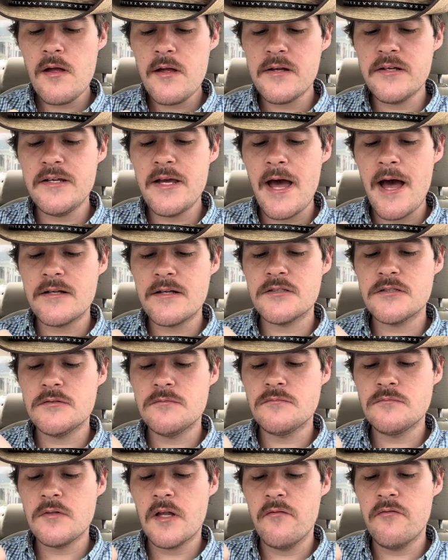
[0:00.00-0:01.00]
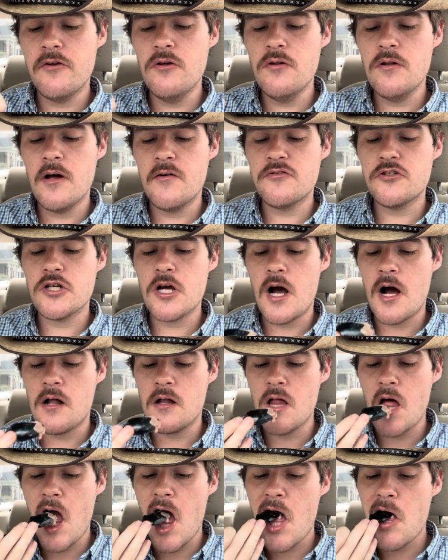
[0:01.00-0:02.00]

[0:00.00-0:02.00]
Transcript: yes, if you love chocolate,